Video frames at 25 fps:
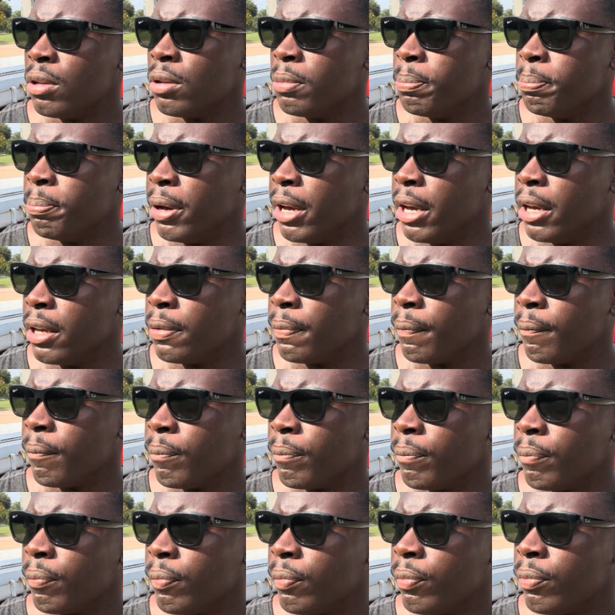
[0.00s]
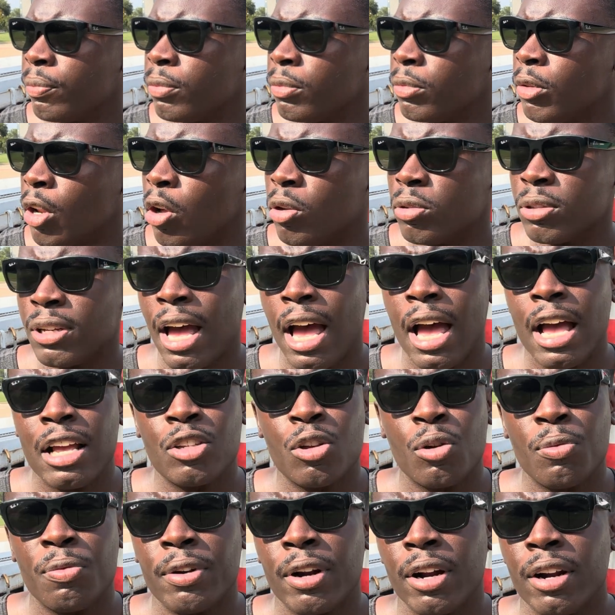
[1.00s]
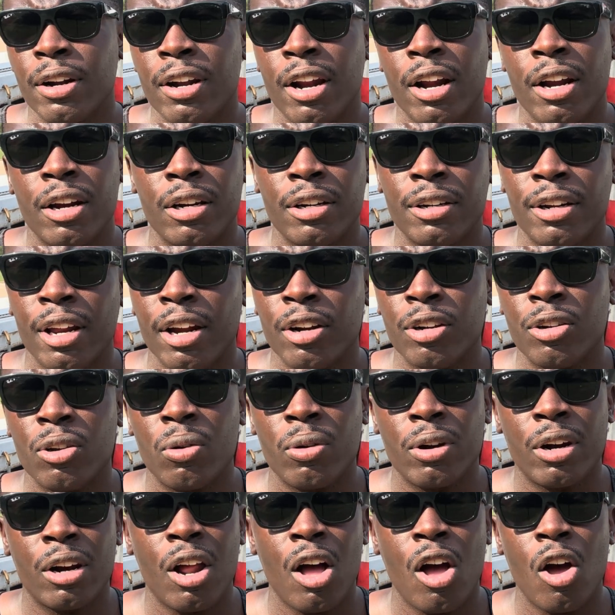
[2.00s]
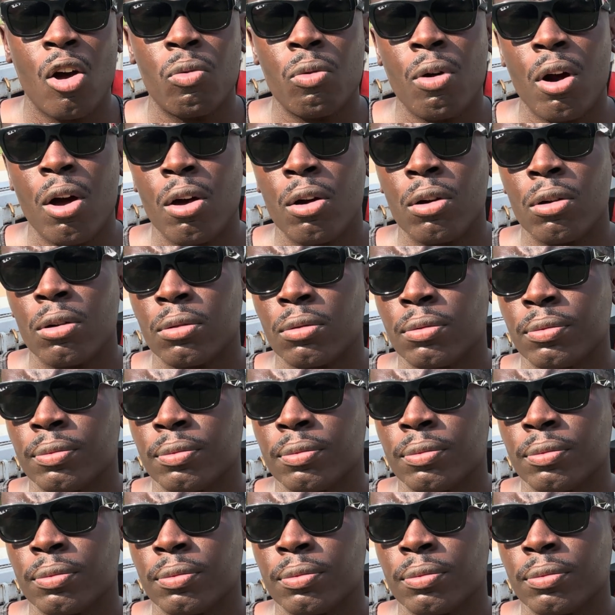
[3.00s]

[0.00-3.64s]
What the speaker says: But those guys over there, they're doing it all wrong.